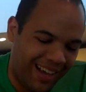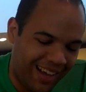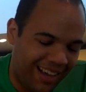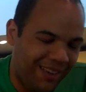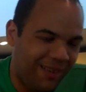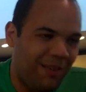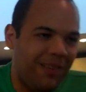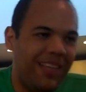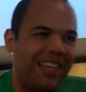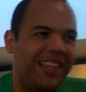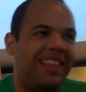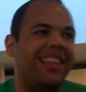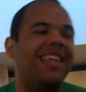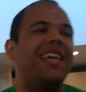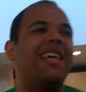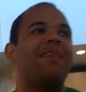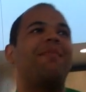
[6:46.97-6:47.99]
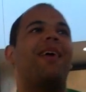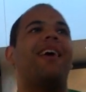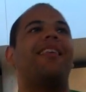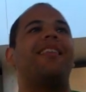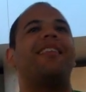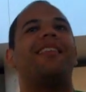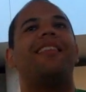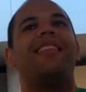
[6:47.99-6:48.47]
I don't really think
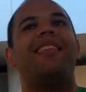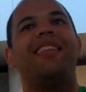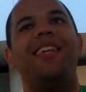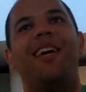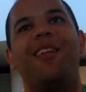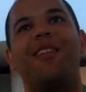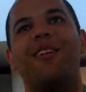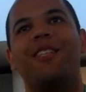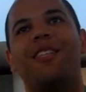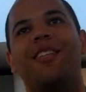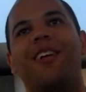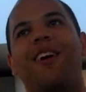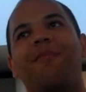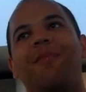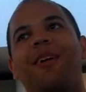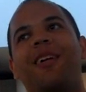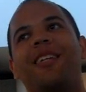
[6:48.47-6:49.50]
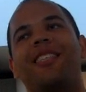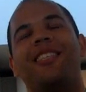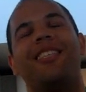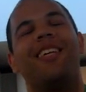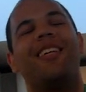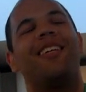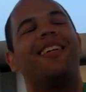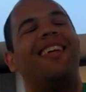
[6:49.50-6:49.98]
about the other stuff because,
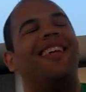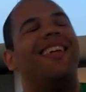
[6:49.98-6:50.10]
like...